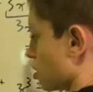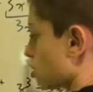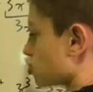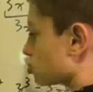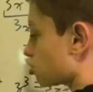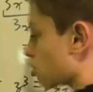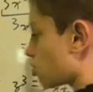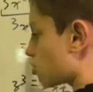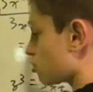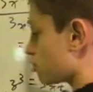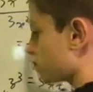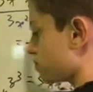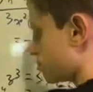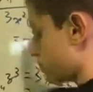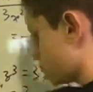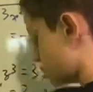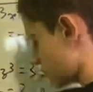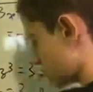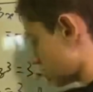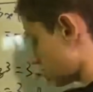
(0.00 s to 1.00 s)
So
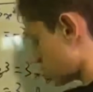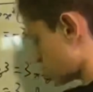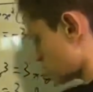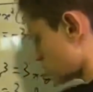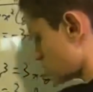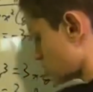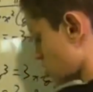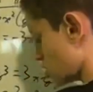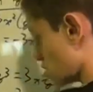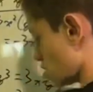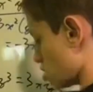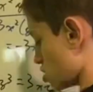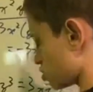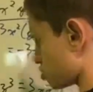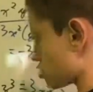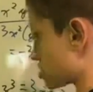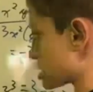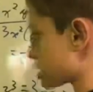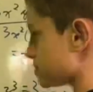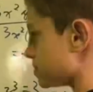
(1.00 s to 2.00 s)

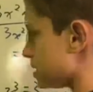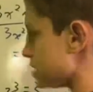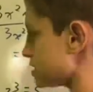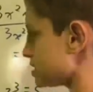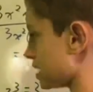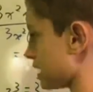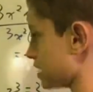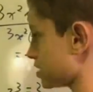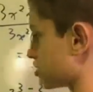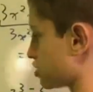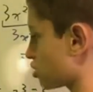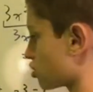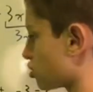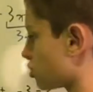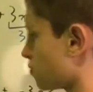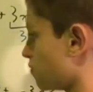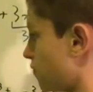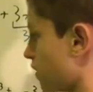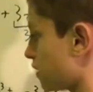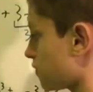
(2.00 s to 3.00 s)
this means it's a
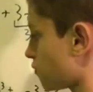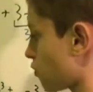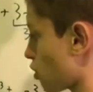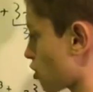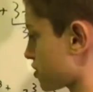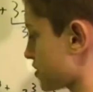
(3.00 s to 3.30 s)
good fit for